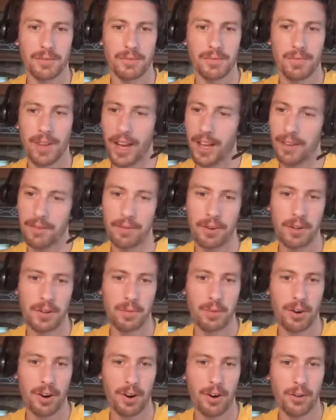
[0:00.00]
And the
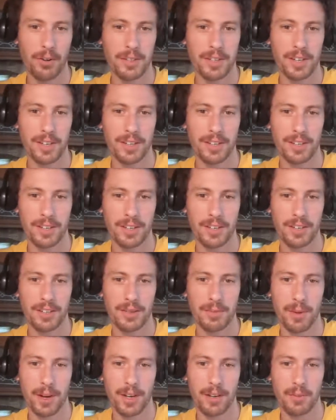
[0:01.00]
first pro is that
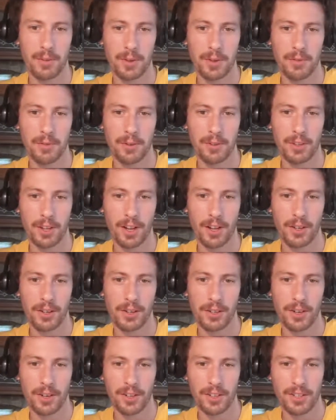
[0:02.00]
there's many beautiful
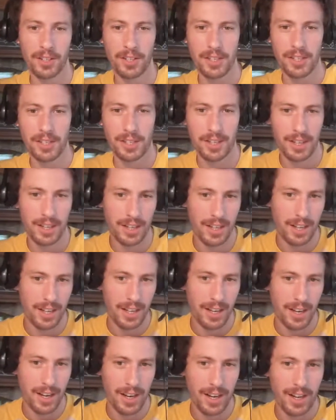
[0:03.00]
college girls.
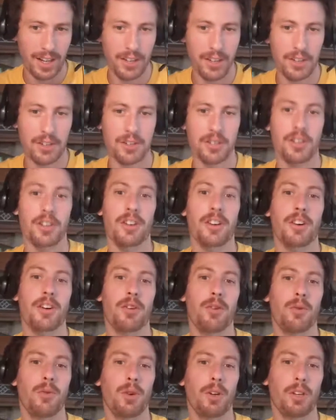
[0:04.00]
There's
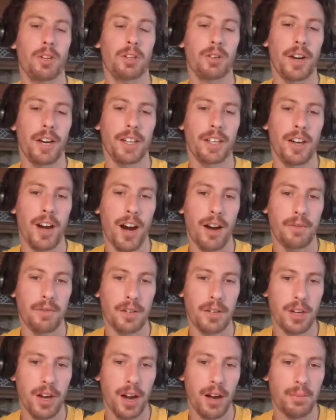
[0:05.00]
really great coffee
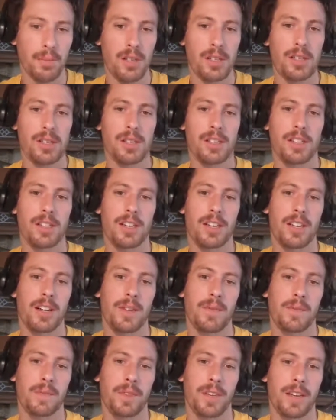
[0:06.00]
shops.
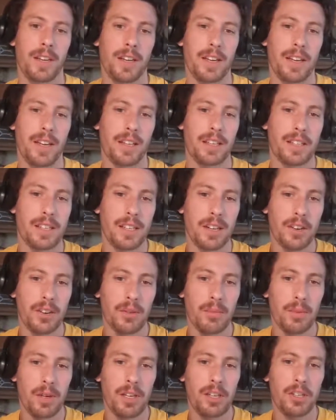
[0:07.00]
It's near
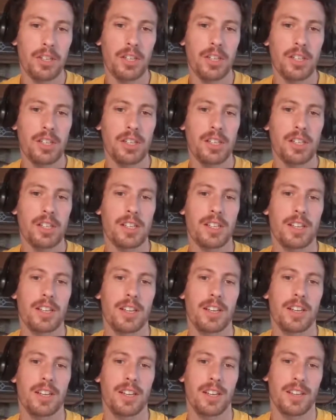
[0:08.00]
the beaches.
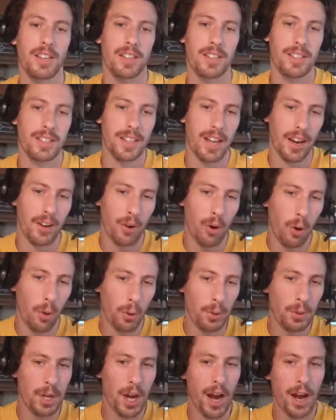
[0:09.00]
It's got an
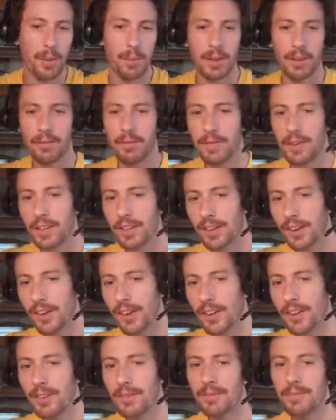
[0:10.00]
old-timey
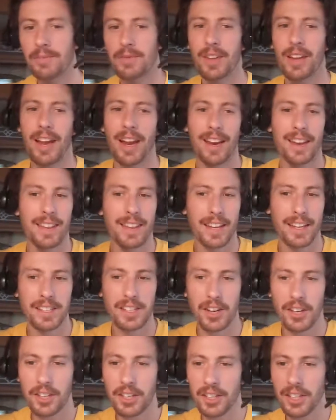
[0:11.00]
feel, and things
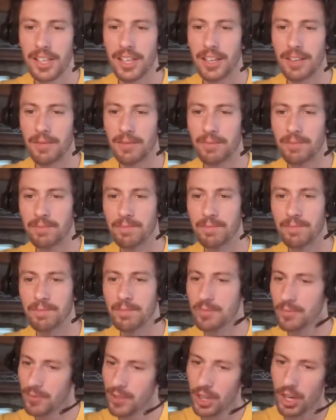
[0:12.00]
are clean.
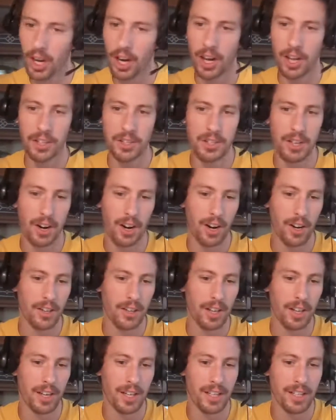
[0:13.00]
Cons are
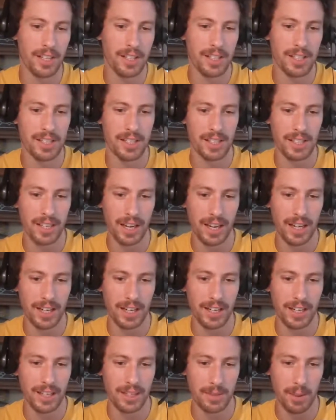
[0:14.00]
that it's
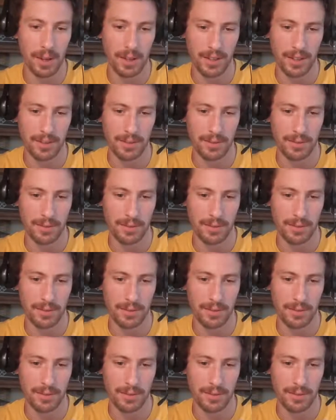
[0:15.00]
getting expensive.